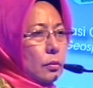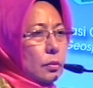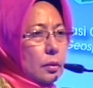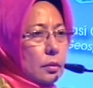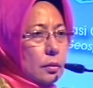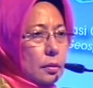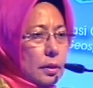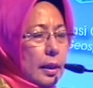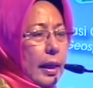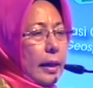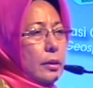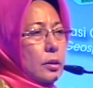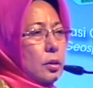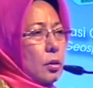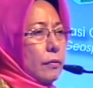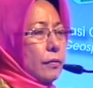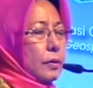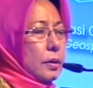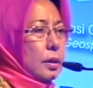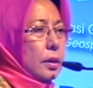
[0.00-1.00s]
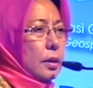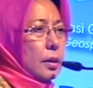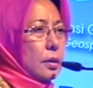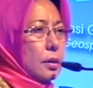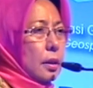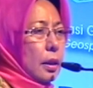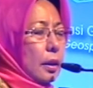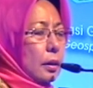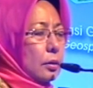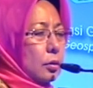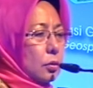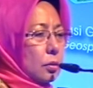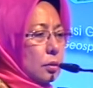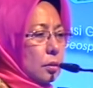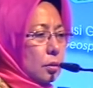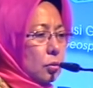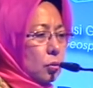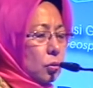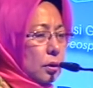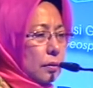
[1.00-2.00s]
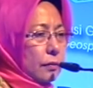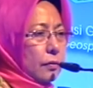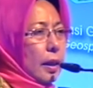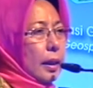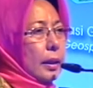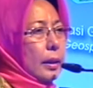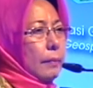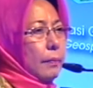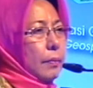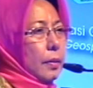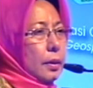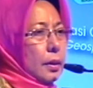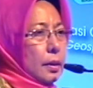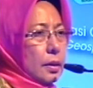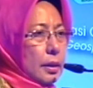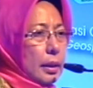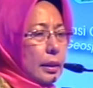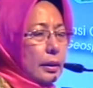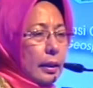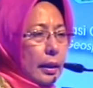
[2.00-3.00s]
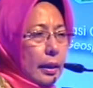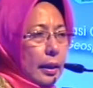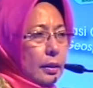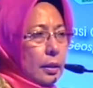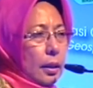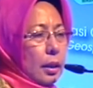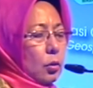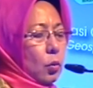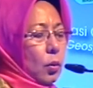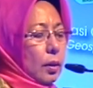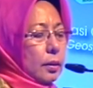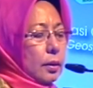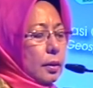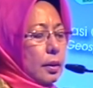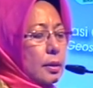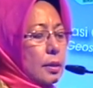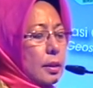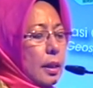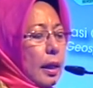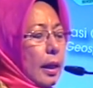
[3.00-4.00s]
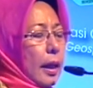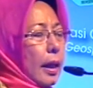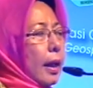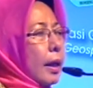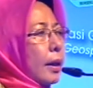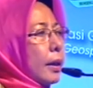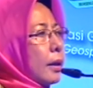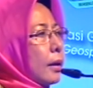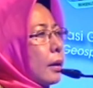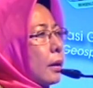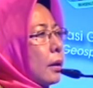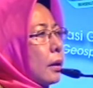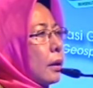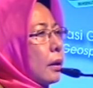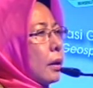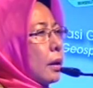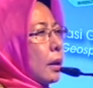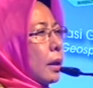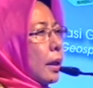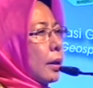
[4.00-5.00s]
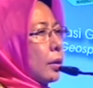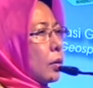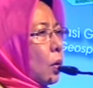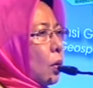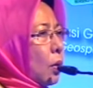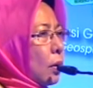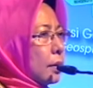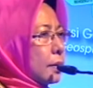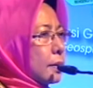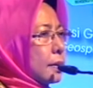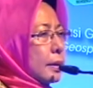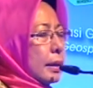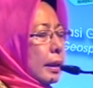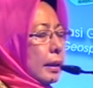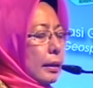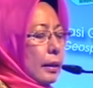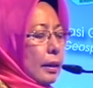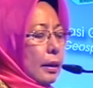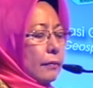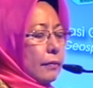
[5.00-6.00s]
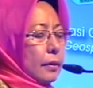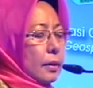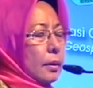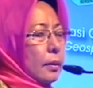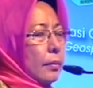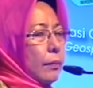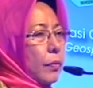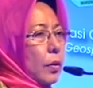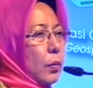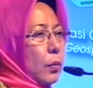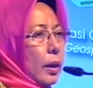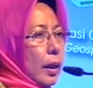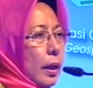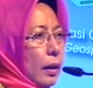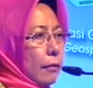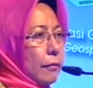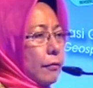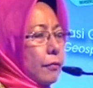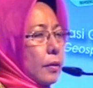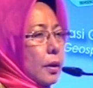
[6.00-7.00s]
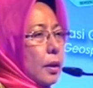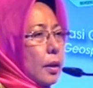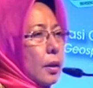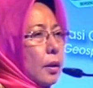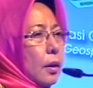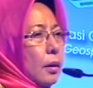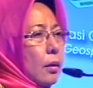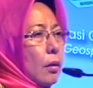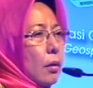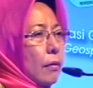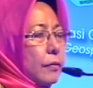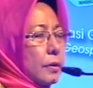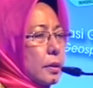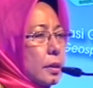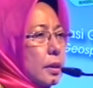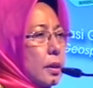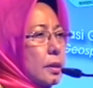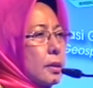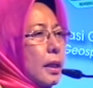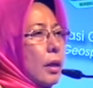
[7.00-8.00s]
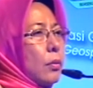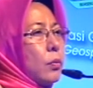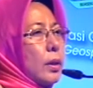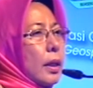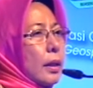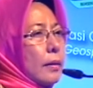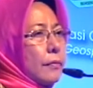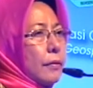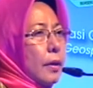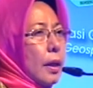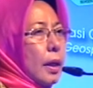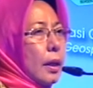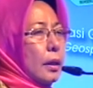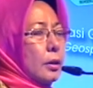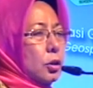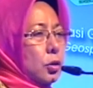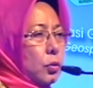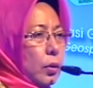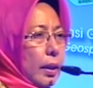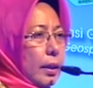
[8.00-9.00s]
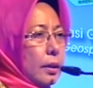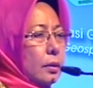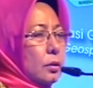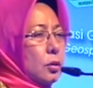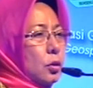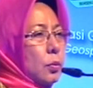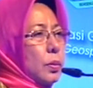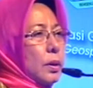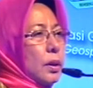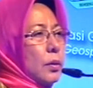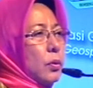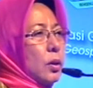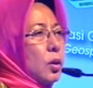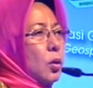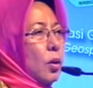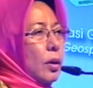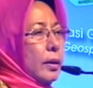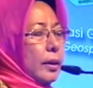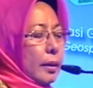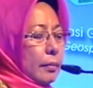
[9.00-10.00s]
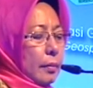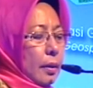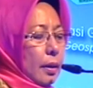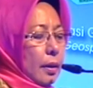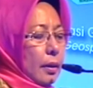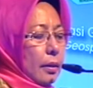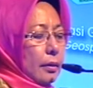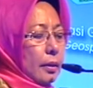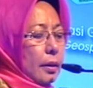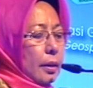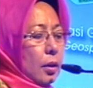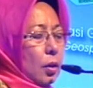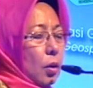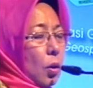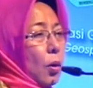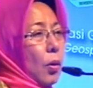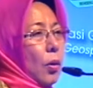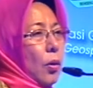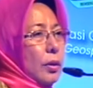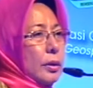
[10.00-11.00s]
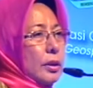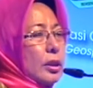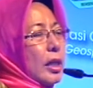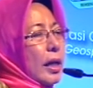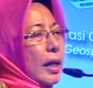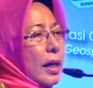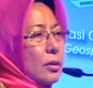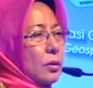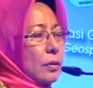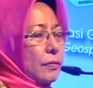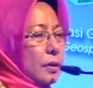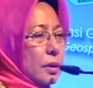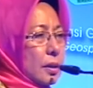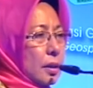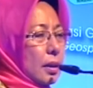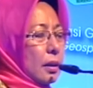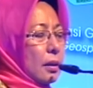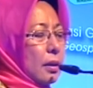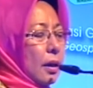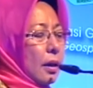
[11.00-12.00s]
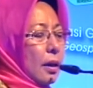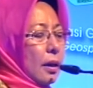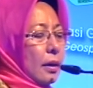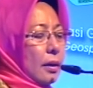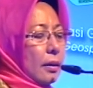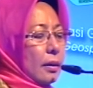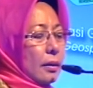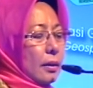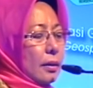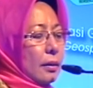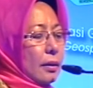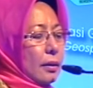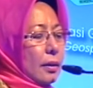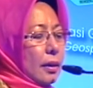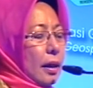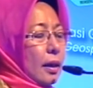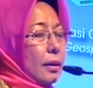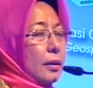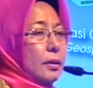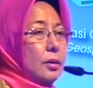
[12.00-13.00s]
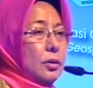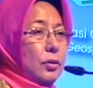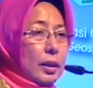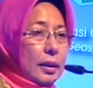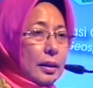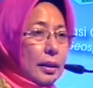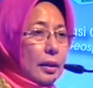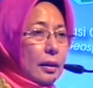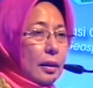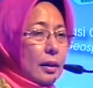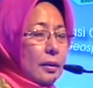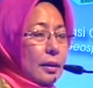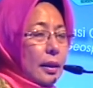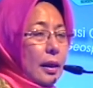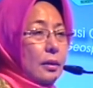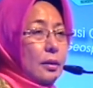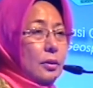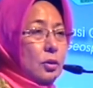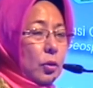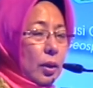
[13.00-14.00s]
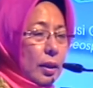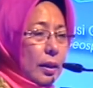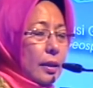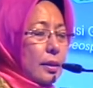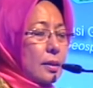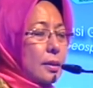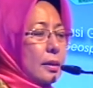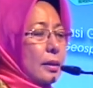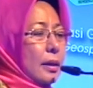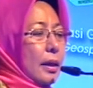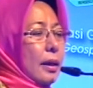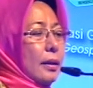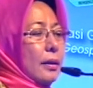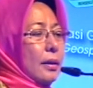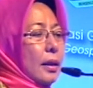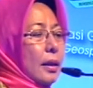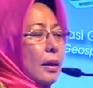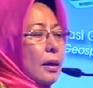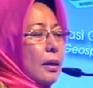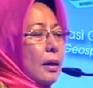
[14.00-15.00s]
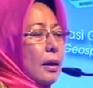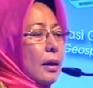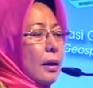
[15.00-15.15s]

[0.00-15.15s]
science officers, to develop this at the headquarters, and at all state level we have officers that we have trained to be, we call it the core GIS officer. They are the trainers, and they